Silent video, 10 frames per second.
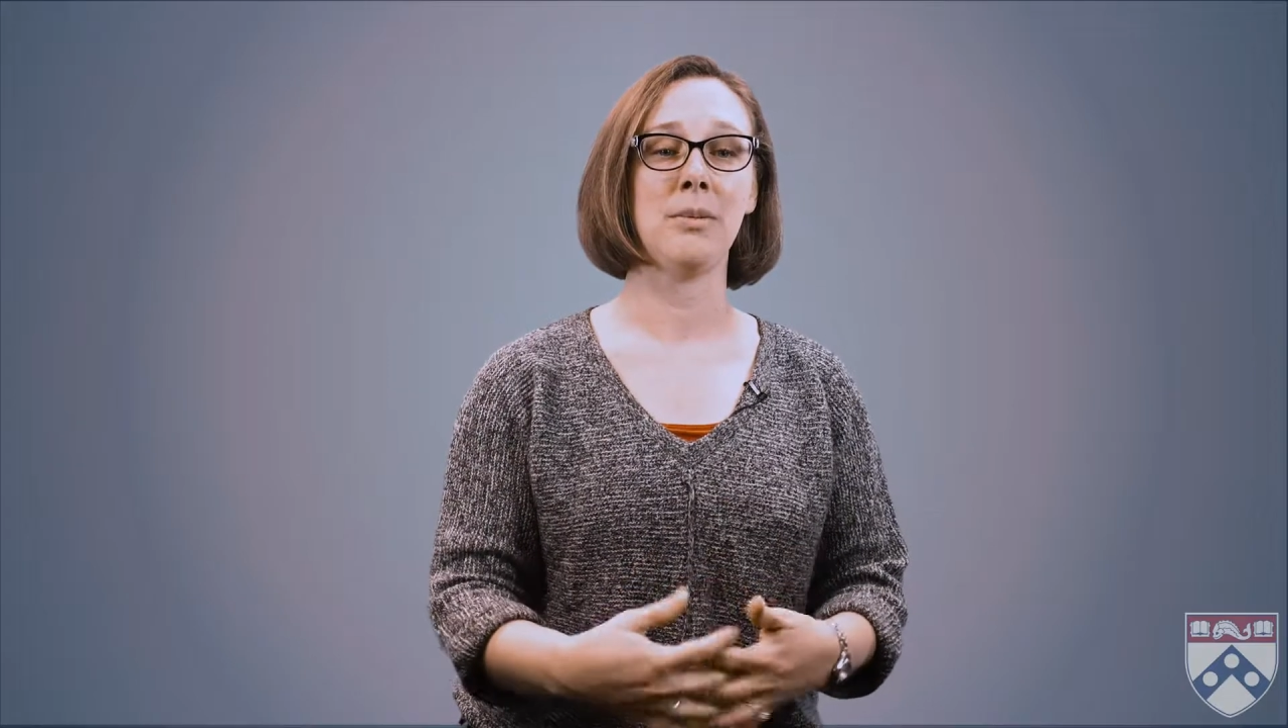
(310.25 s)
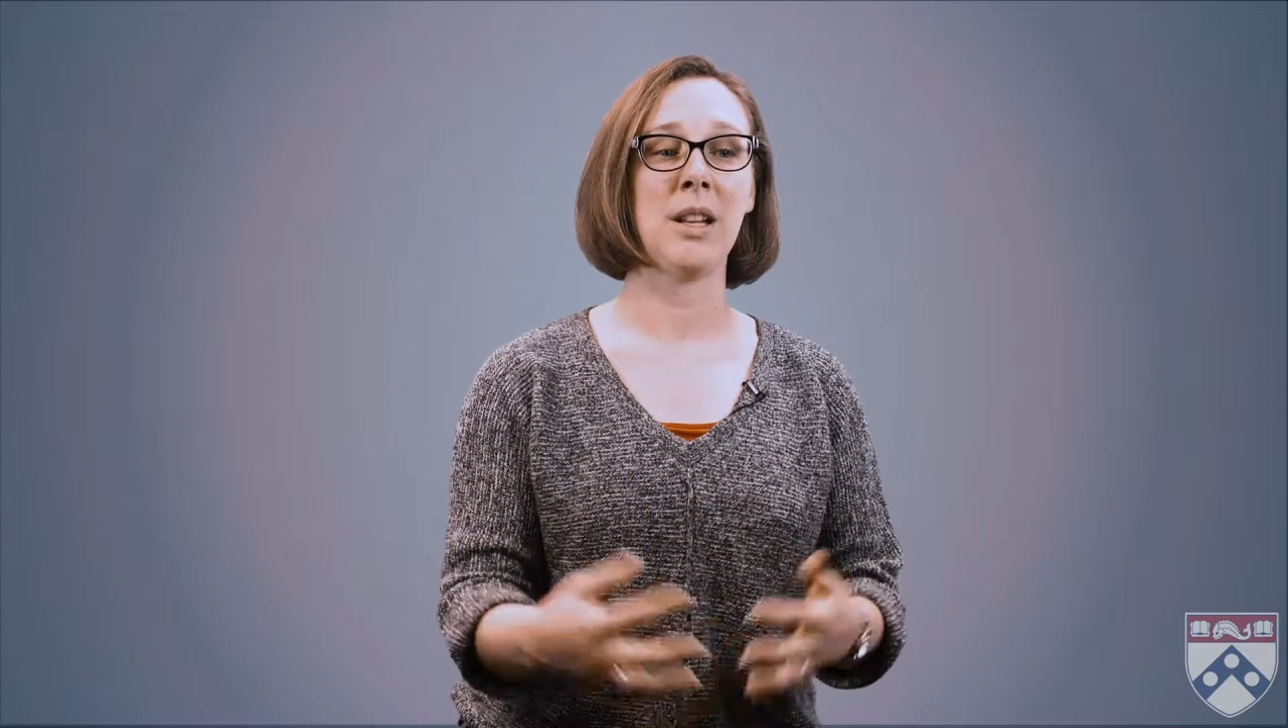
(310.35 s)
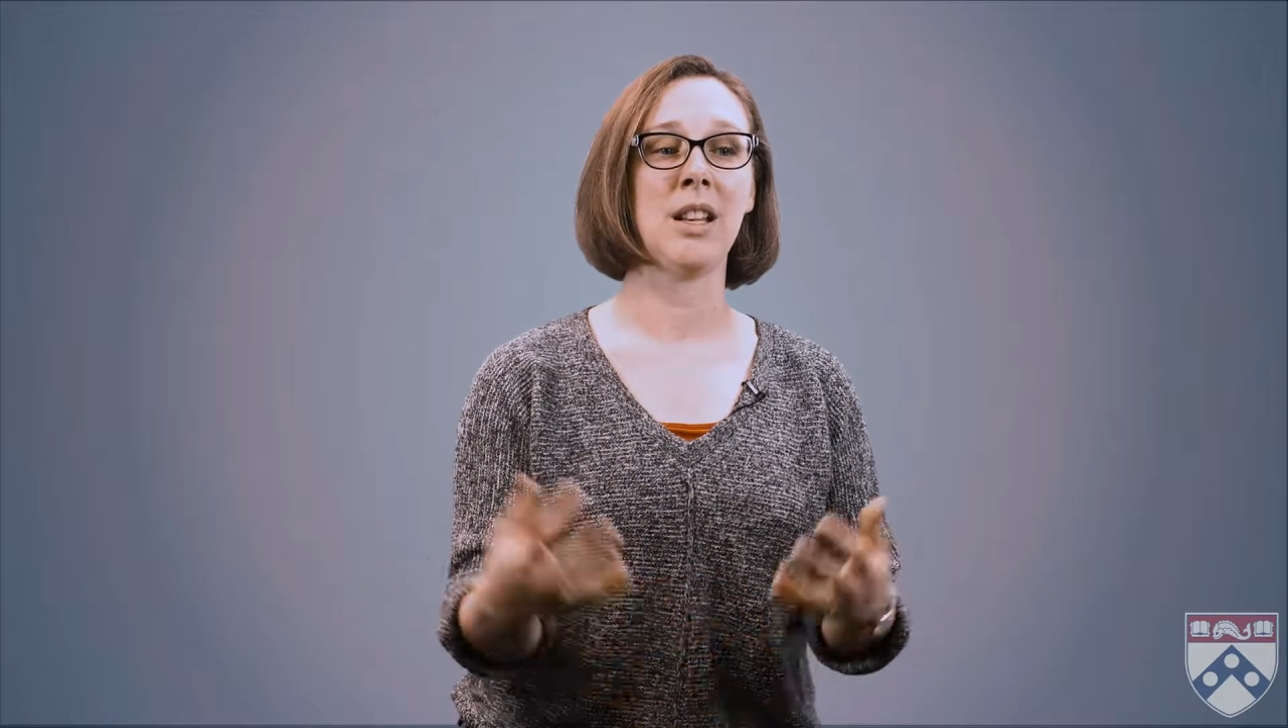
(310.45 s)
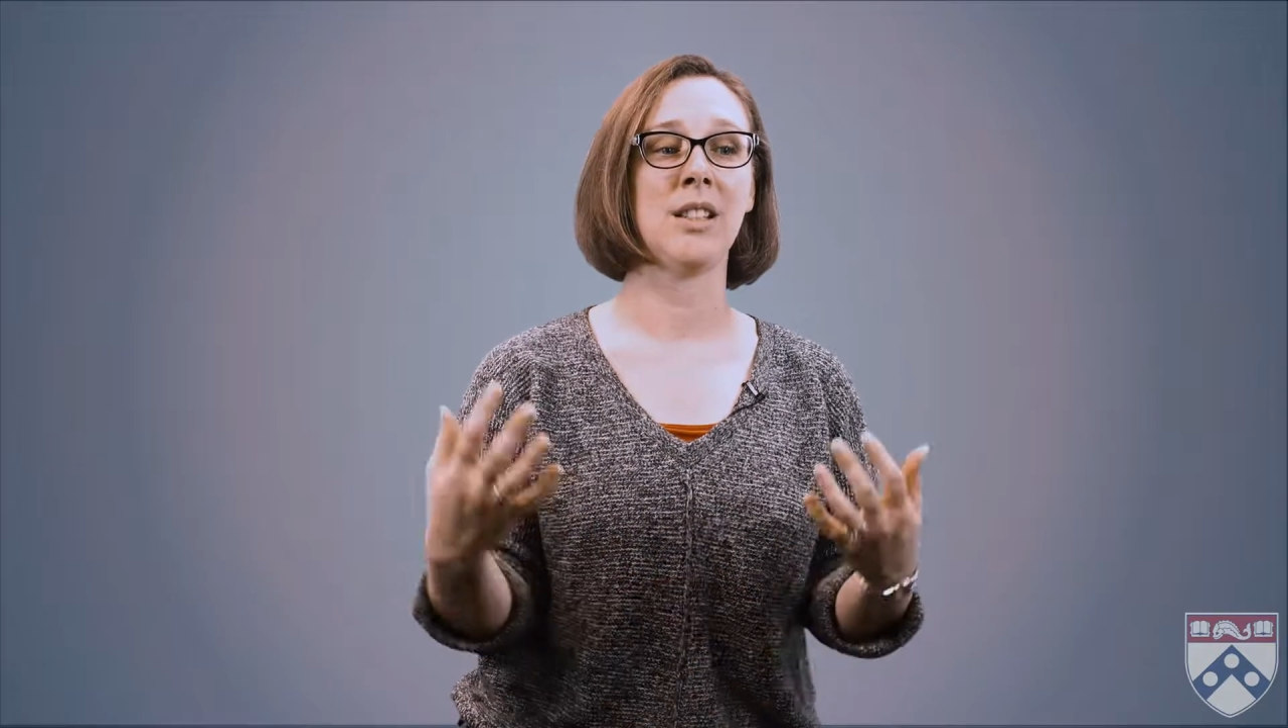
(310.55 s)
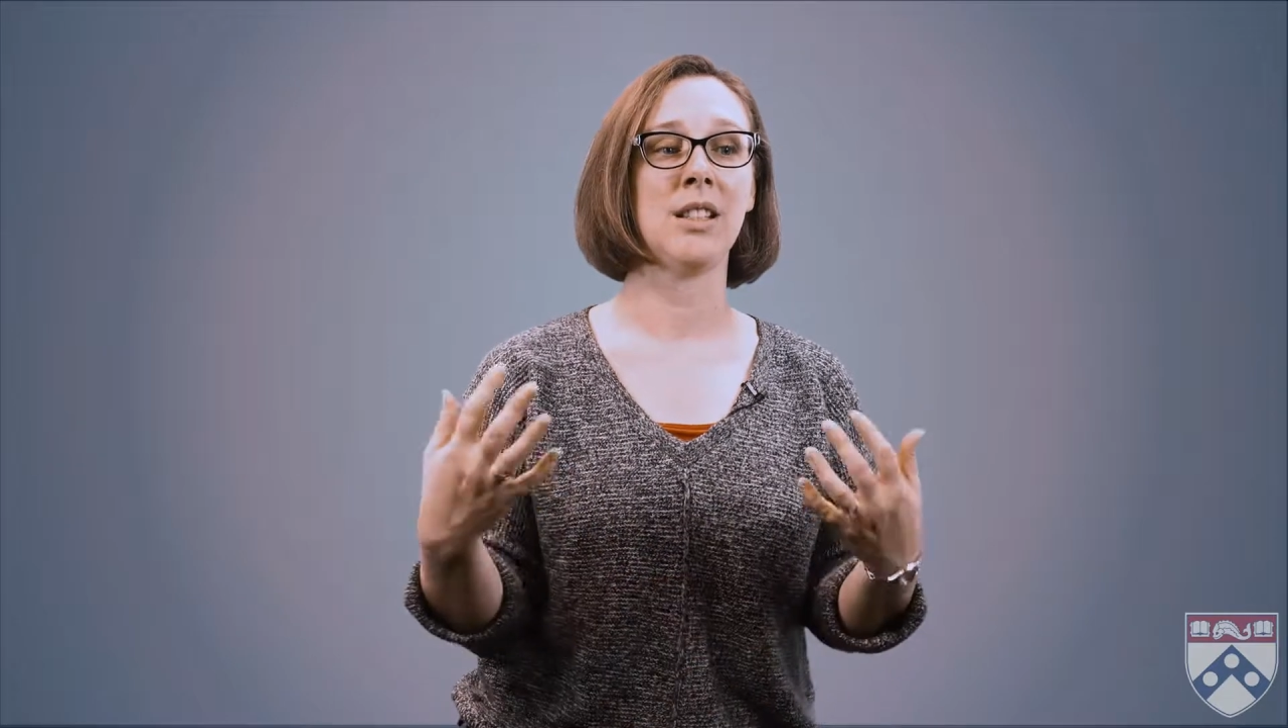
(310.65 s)

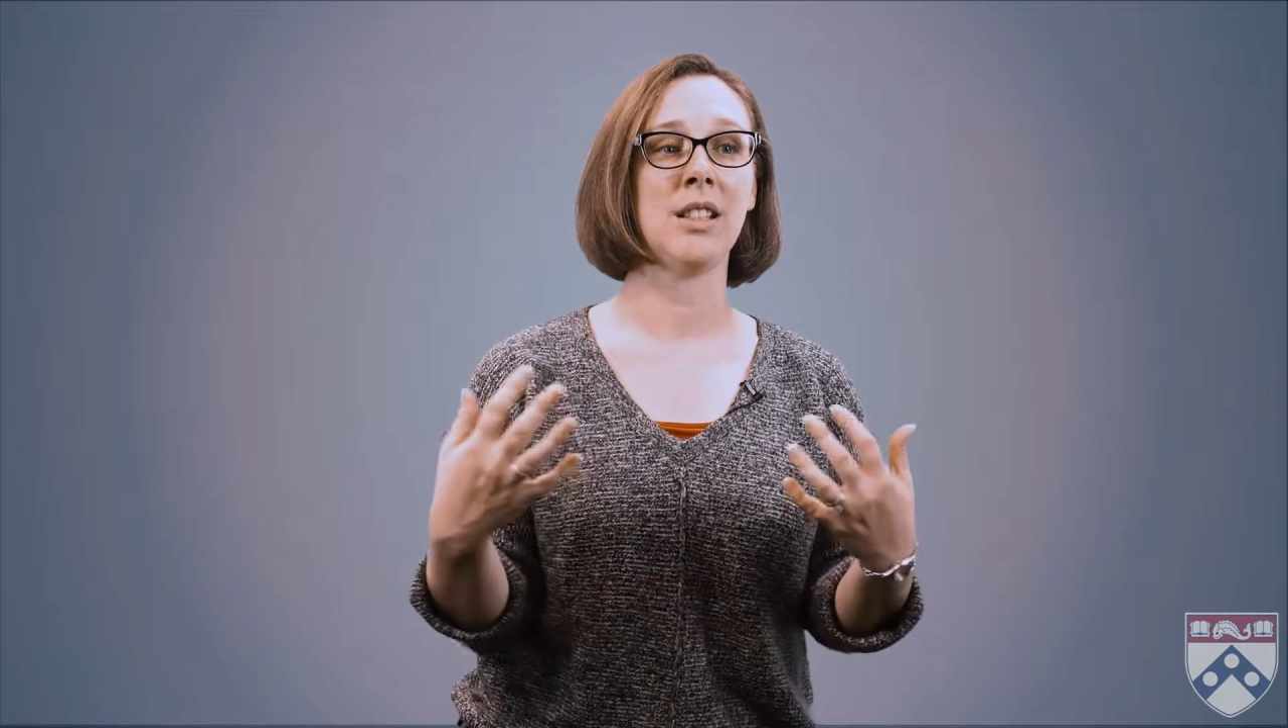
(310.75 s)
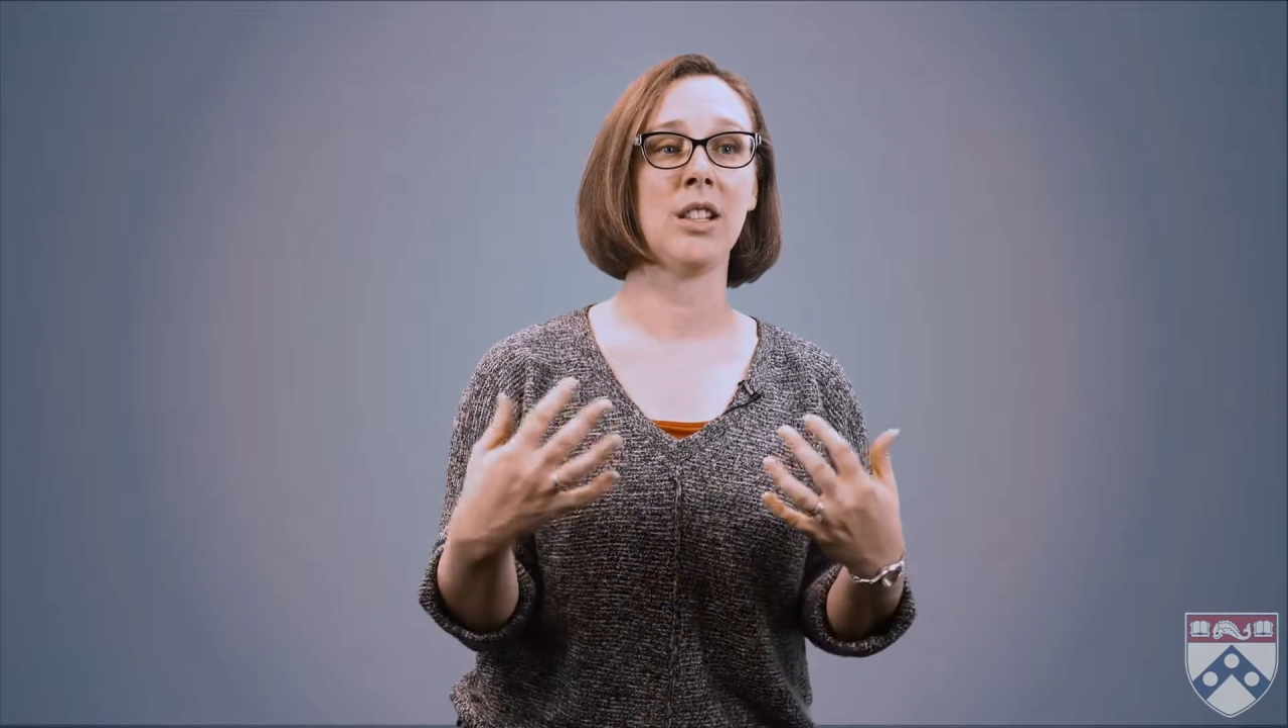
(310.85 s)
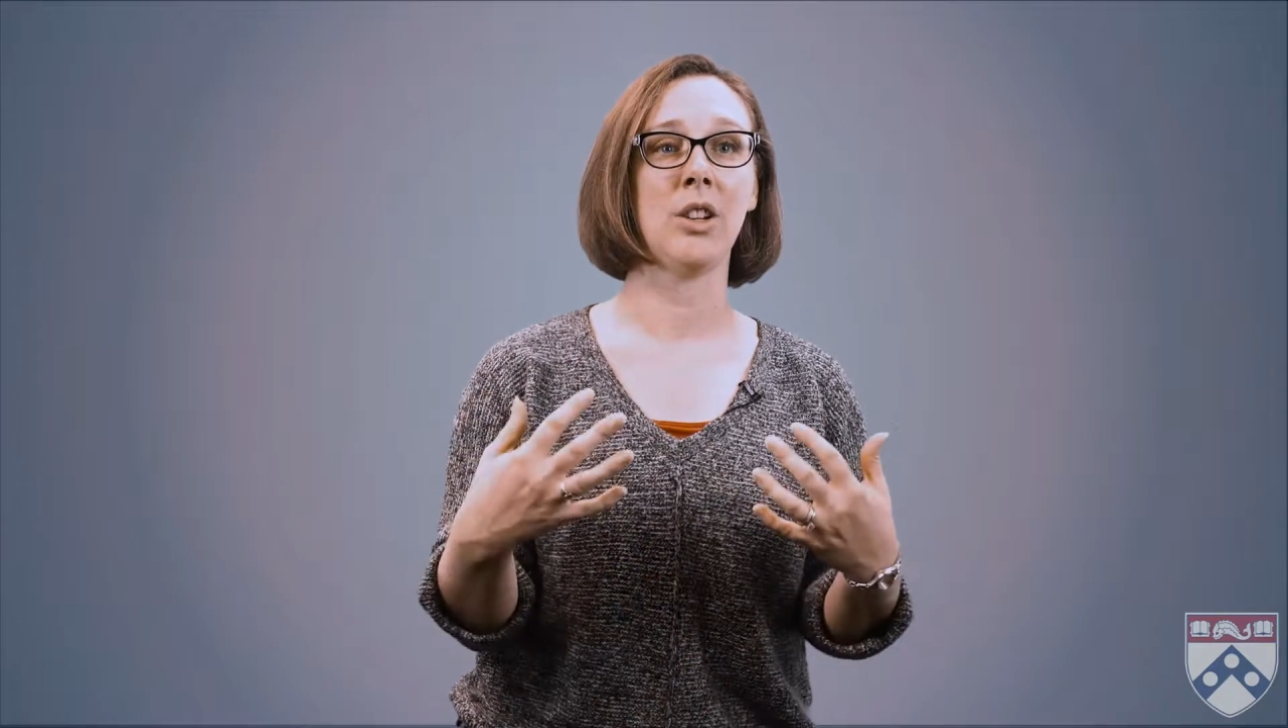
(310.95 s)
because